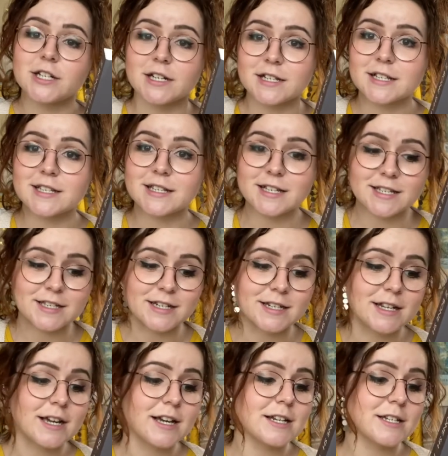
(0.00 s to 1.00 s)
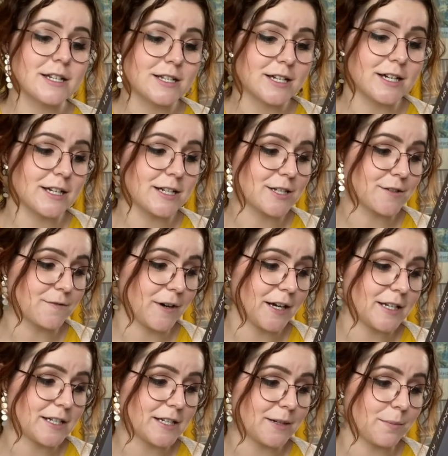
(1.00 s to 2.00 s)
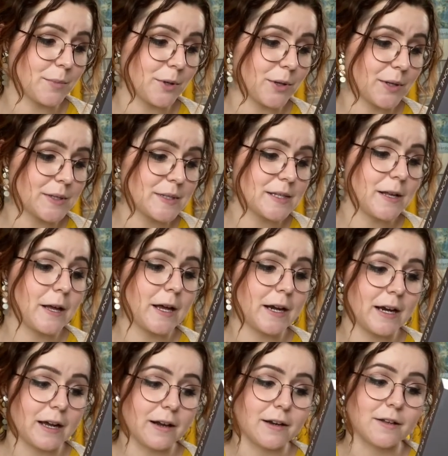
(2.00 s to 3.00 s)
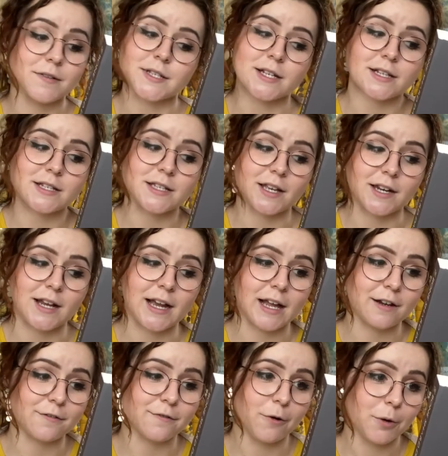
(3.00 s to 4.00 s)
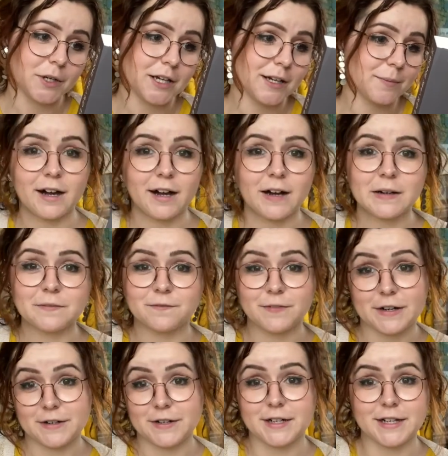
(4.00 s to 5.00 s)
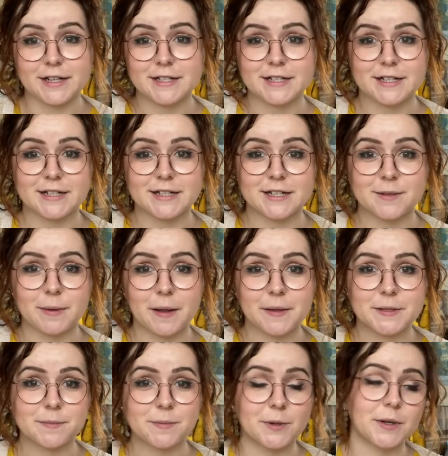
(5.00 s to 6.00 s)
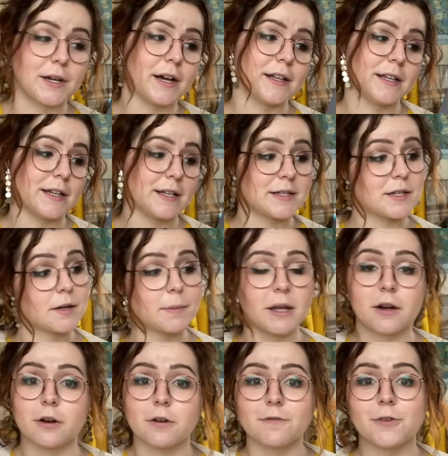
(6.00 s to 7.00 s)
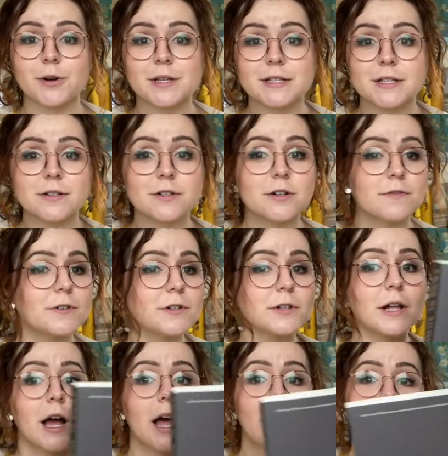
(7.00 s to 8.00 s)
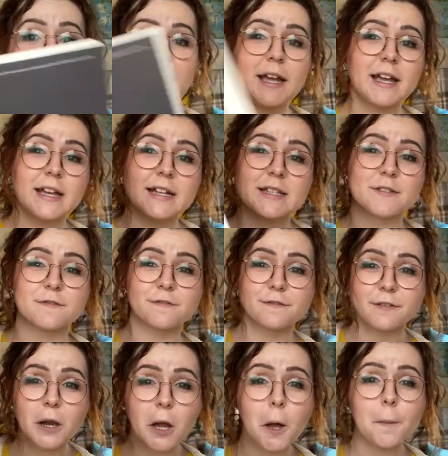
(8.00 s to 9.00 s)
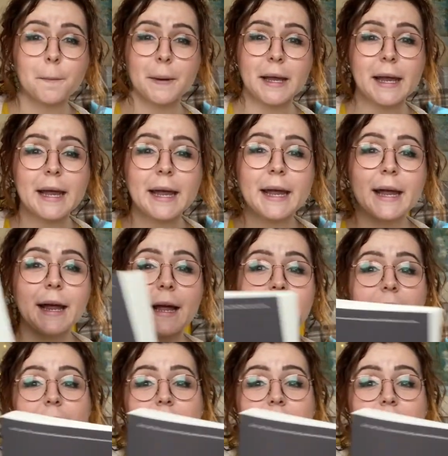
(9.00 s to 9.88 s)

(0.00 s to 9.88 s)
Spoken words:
insisted to turn to writing books and now lives in sunny California. I'm very excited about this book. I think it's going to be an own voices novel. It's floppy